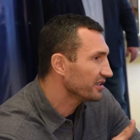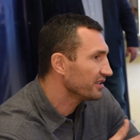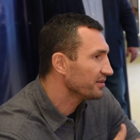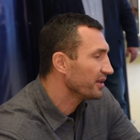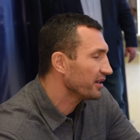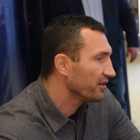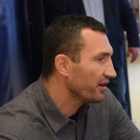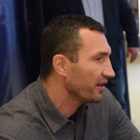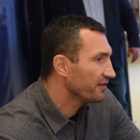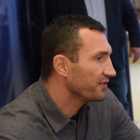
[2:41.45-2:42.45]
And I'm like,
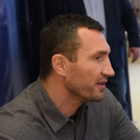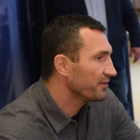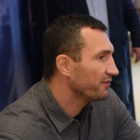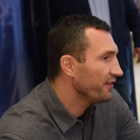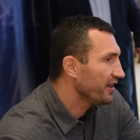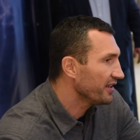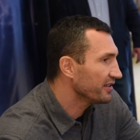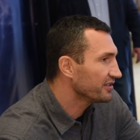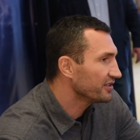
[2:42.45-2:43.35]
okay, if I'm a fan,